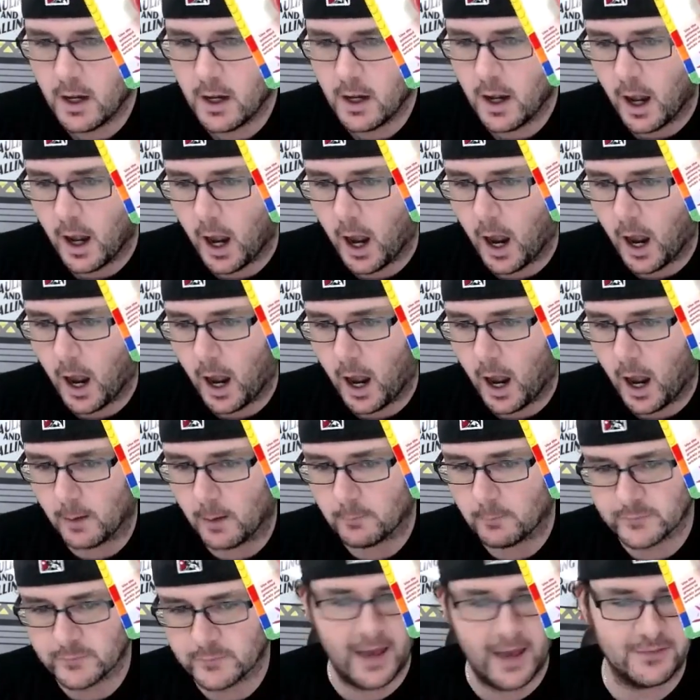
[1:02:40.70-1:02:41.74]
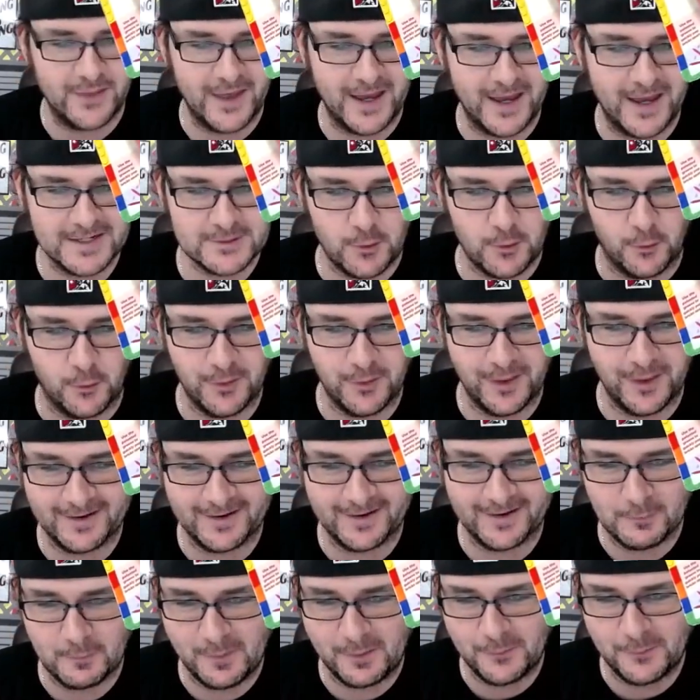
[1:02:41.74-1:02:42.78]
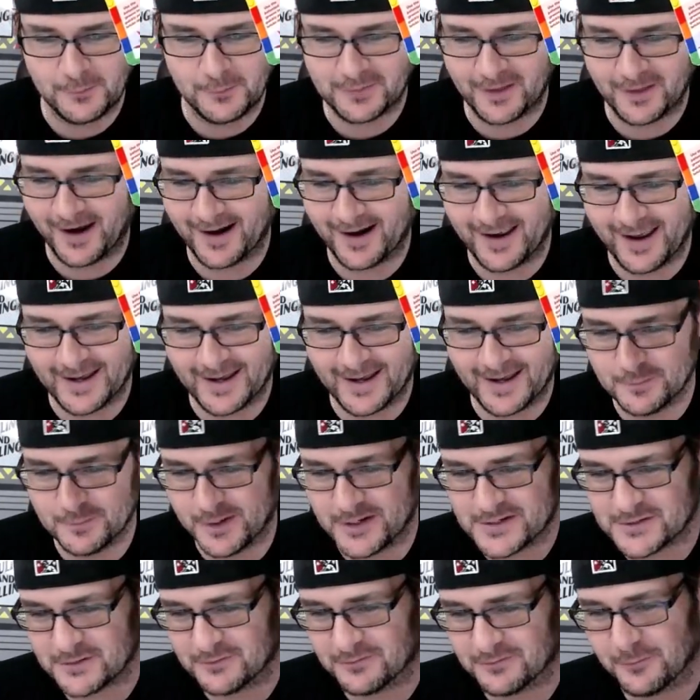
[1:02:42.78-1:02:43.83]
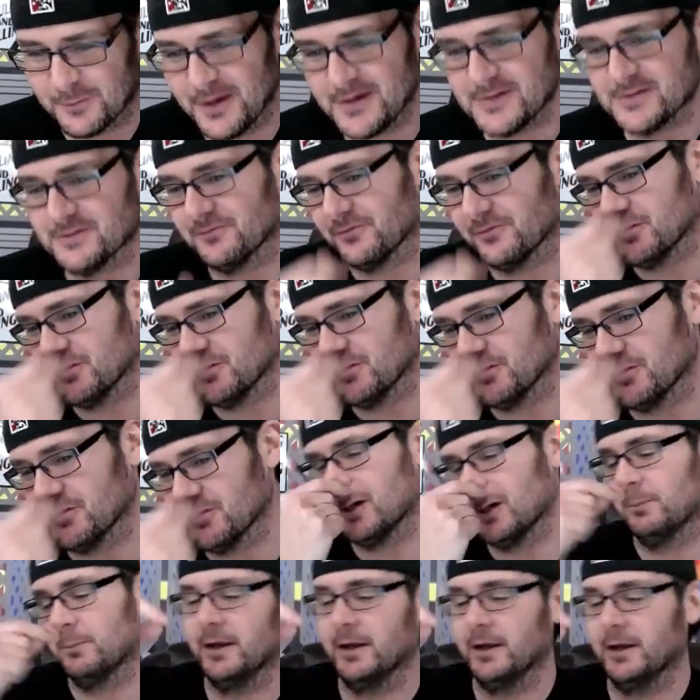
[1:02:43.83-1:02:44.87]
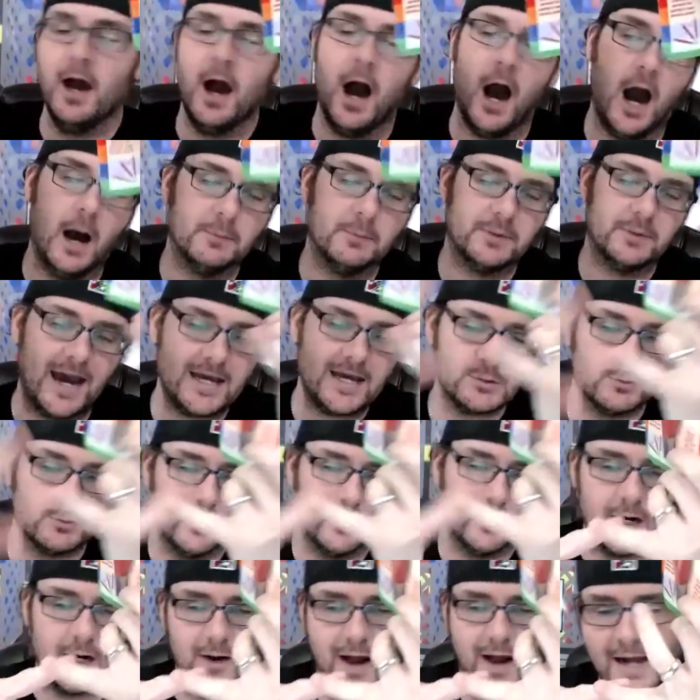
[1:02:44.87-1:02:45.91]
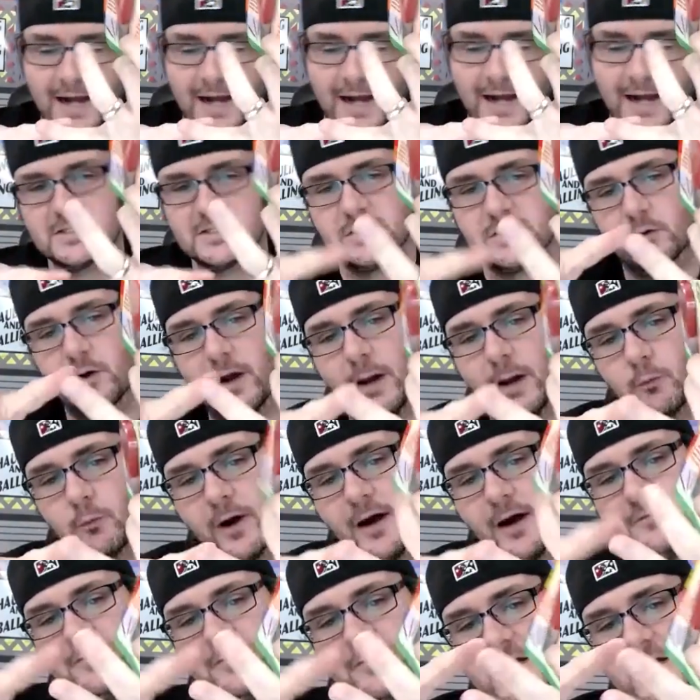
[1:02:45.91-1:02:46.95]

um, yeah, thanks, Ola, the moke there. Yeah, too much information for sure. But, um, guys, we are on Instagram. We're on